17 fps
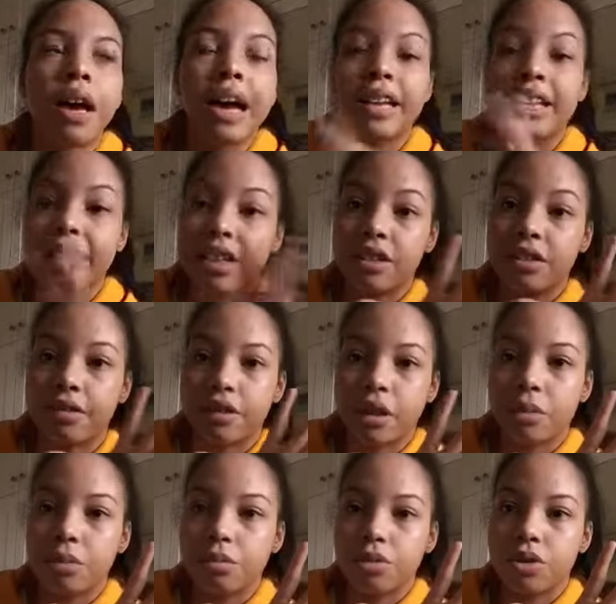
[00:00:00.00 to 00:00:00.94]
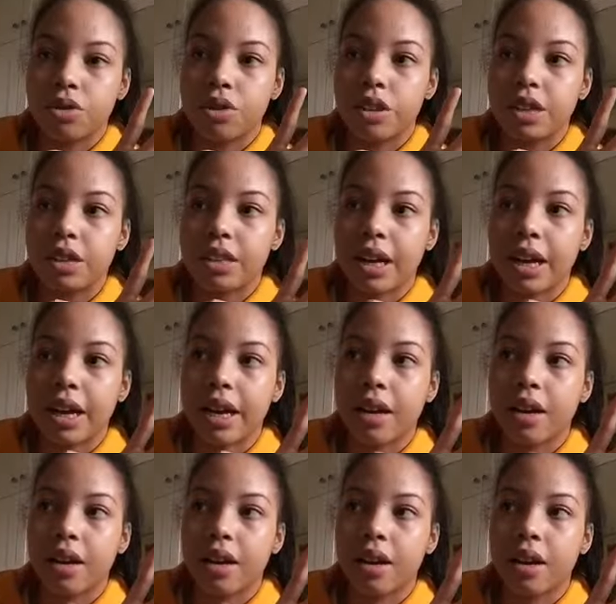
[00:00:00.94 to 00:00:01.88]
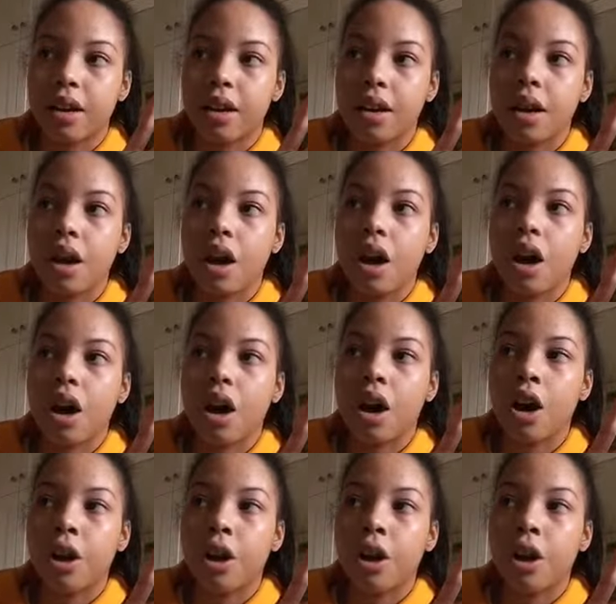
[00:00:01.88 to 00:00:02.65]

at the end of them, she's like, I